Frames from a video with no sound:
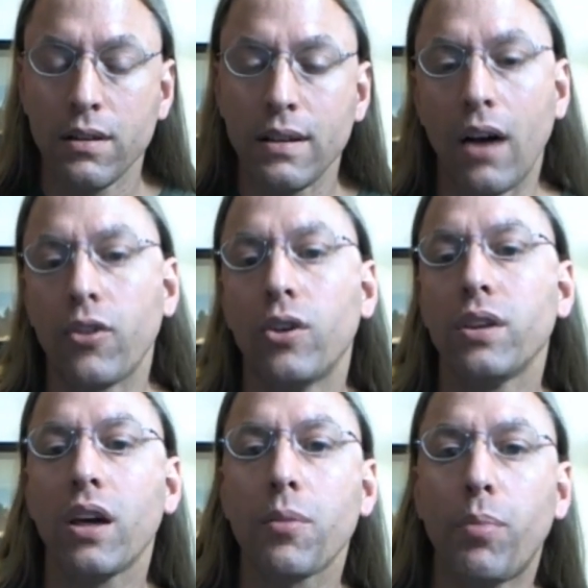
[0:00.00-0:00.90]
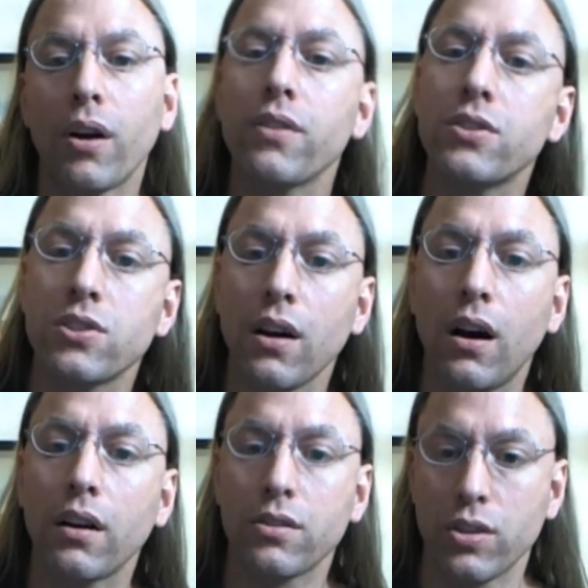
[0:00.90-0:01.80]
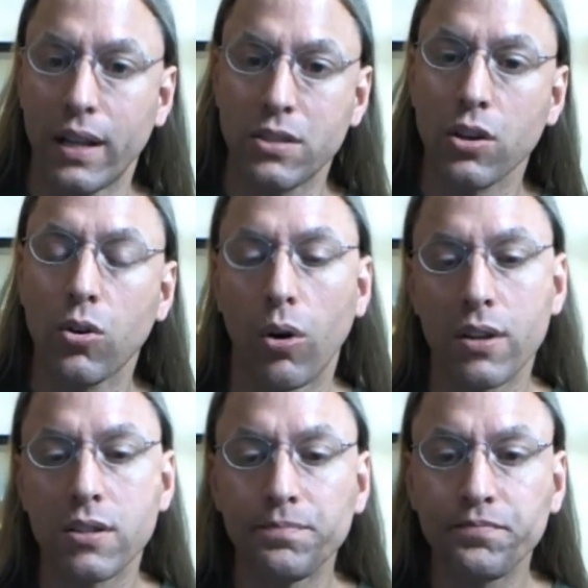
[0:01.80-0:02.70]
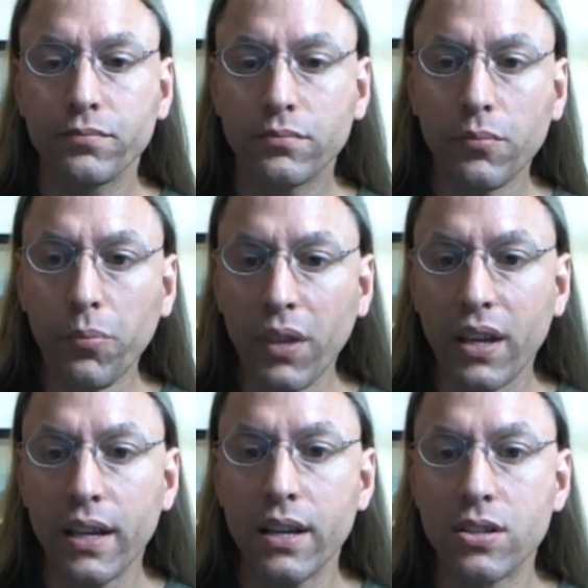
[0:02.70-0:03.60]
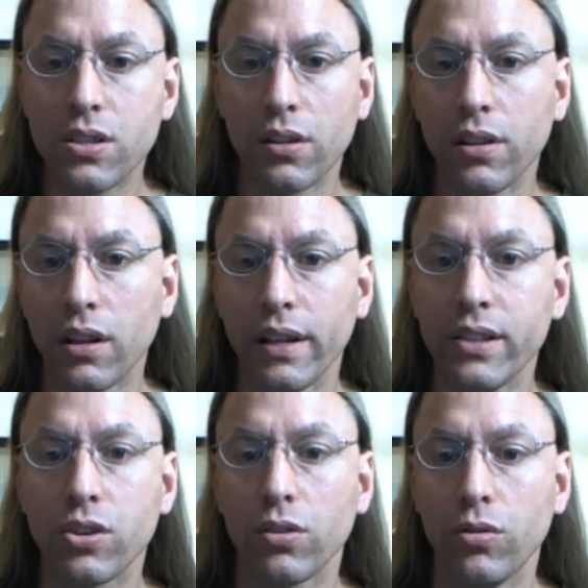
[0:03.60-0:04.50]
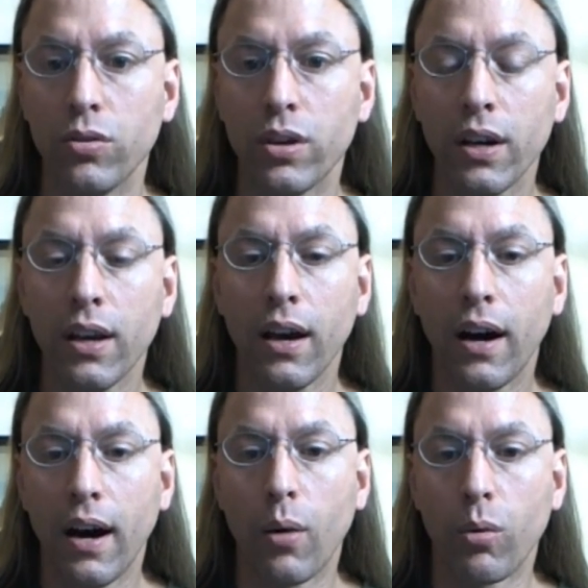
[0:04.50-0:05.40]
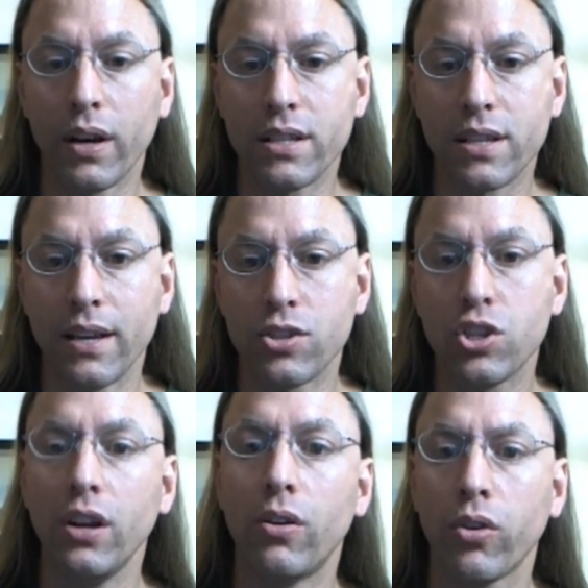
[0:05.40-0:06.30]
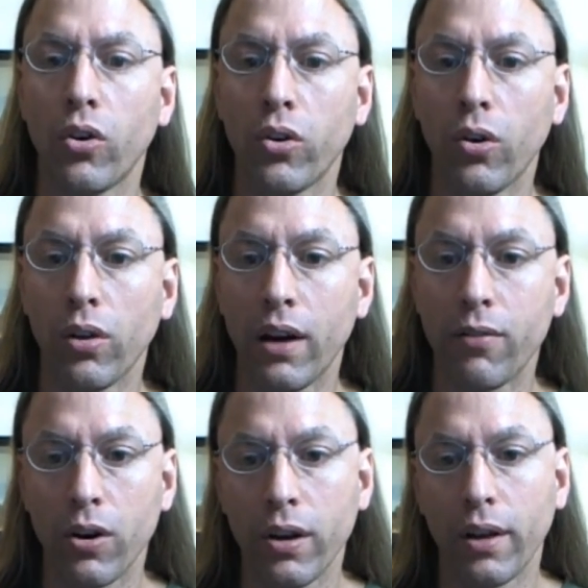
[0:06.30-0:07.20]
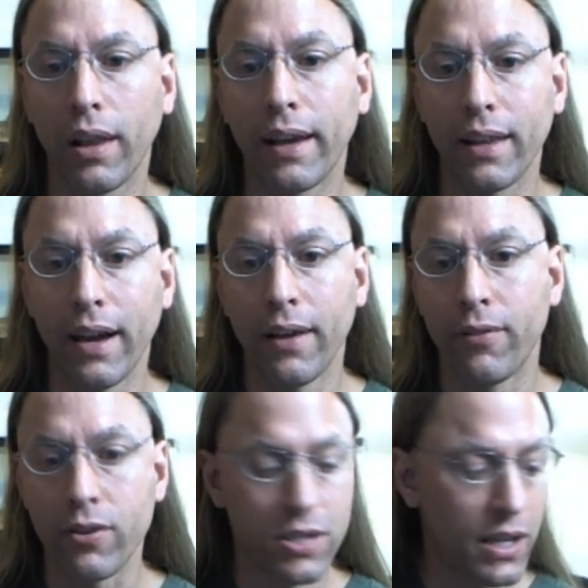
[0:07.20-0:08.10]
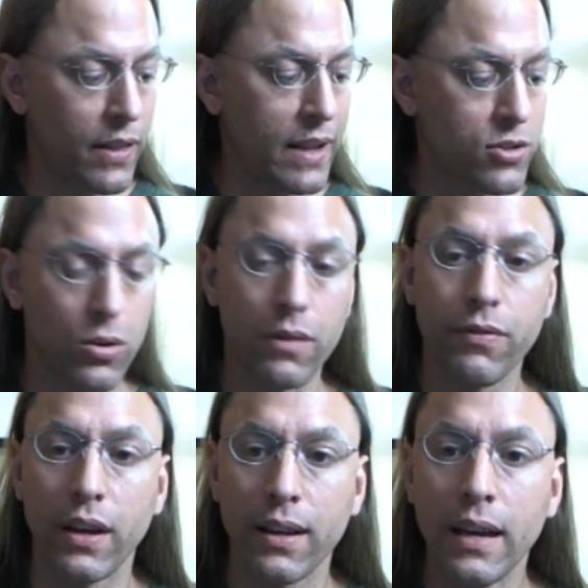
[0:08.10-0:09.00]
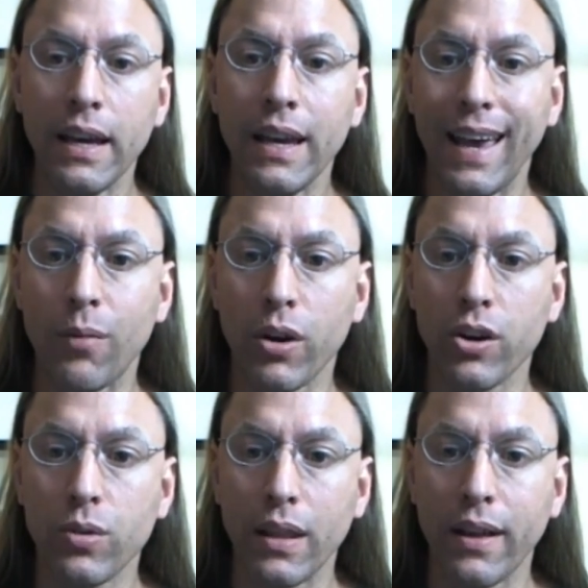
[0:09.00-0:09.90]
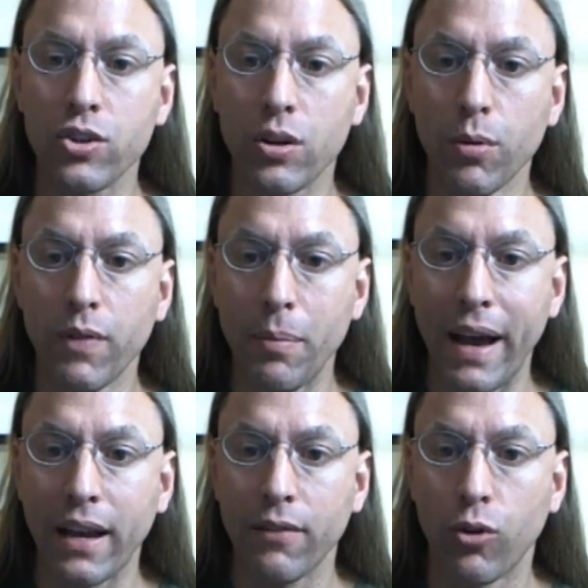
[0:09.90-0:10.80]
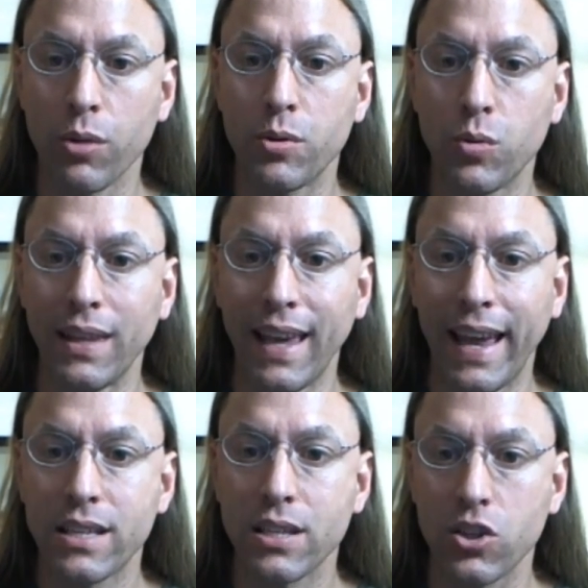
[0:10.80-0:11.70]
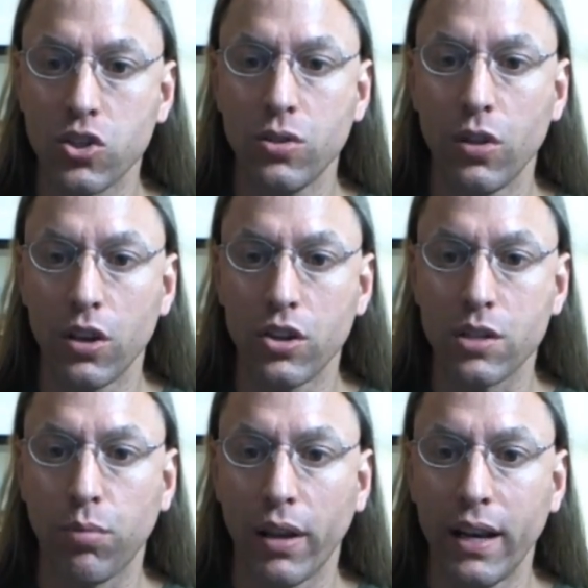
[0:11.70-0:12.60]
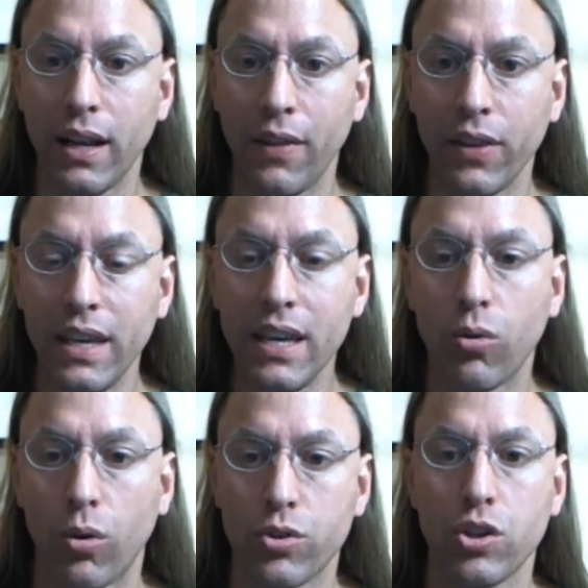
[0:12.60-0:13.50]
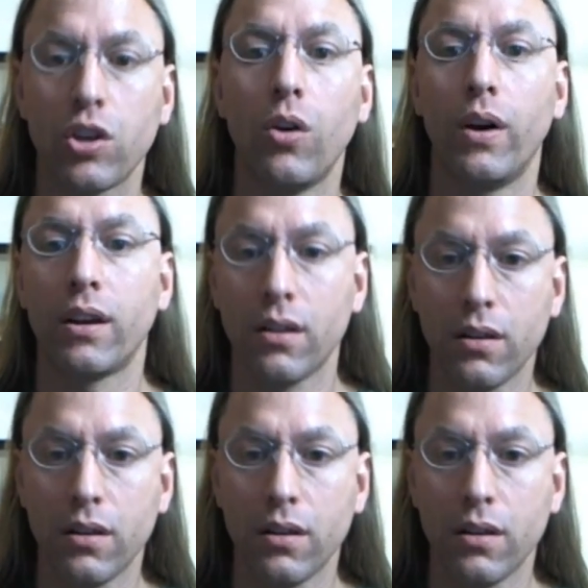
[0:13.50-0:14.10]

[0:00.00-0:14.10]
Now, the only other part of the song, so that's the chorus, is the little interlude where he says, "She don't know no lover, none like I ever seen," that sort of thing. And what you're doing there is you're moving back and forth between the A sus2 that you just played and the E chord. So you're going...